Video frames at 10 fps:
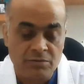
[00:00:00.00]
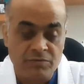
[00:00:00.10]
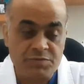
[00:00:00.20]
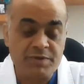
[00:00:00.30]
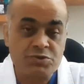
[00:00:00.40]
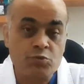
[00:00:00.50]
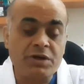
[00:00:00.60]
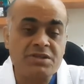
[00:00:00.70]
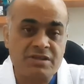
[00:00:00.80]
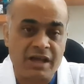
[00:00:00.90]
which means
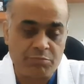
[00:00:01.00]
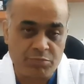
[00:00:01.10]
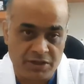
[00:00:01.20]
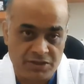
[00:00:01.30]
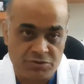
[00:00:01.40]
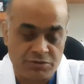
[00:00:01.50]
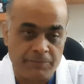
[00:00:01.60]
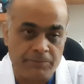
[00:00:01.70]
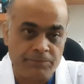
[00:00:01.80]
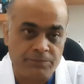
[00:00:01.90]
what is happening to
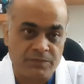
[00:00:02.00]
them?